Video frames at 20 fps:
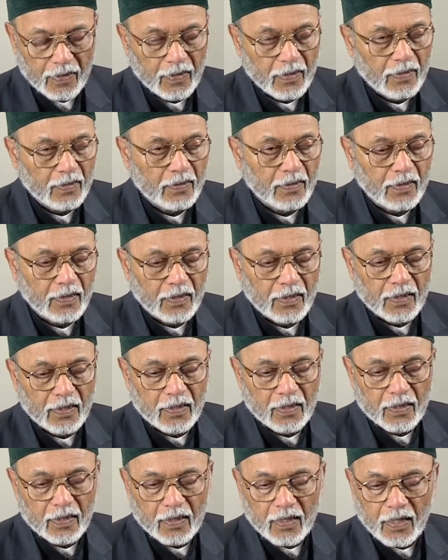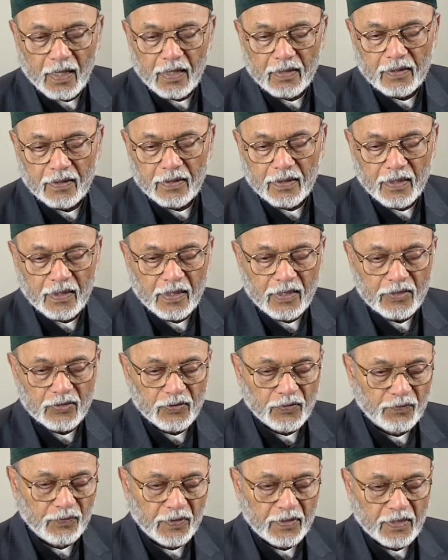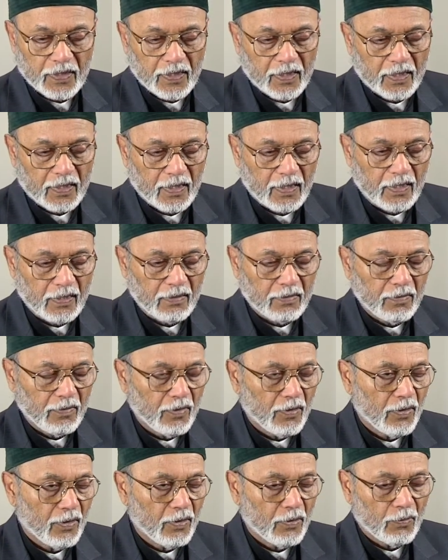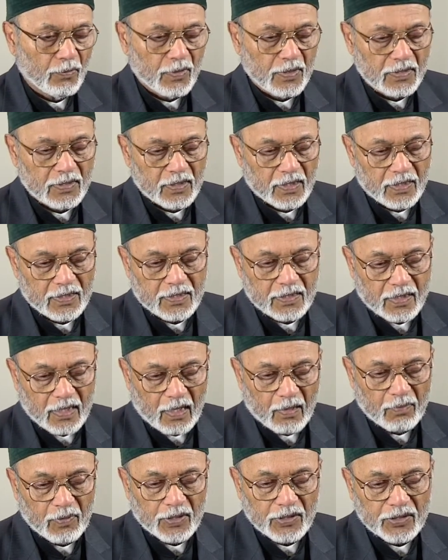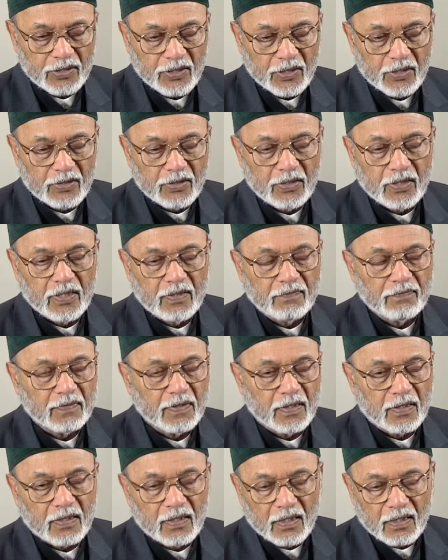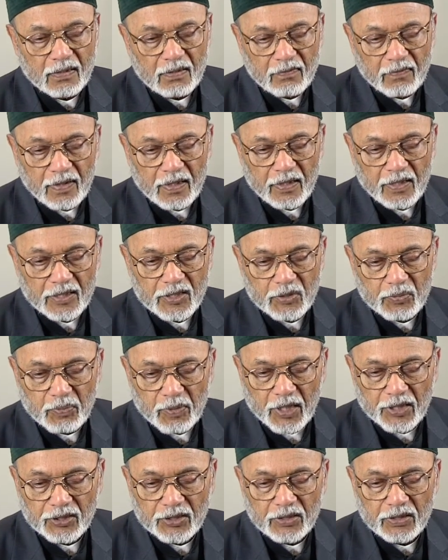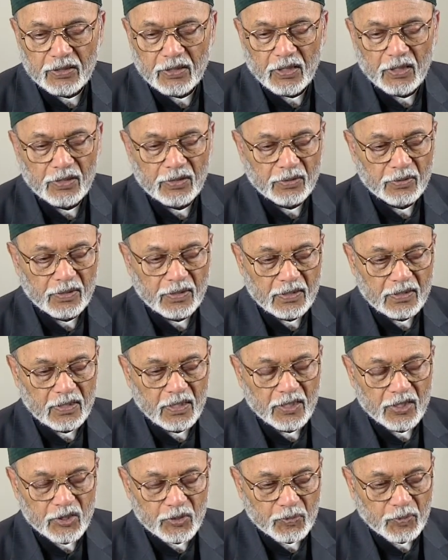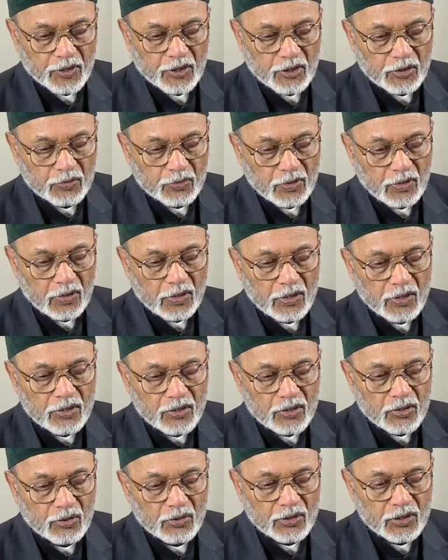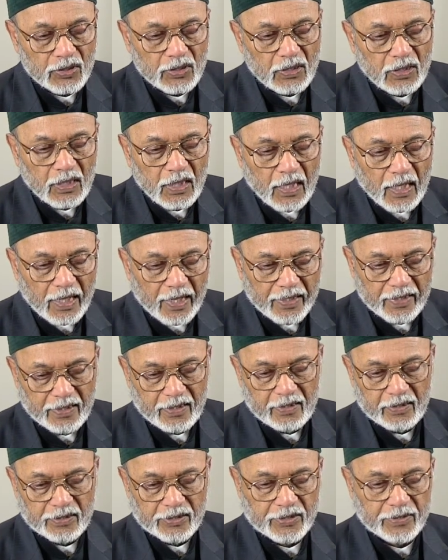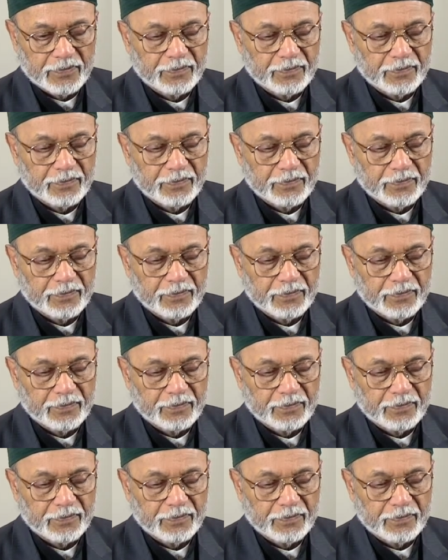The Qadariya Sufi Tariqa was established to give concrete expression to his spiritual, social ideals.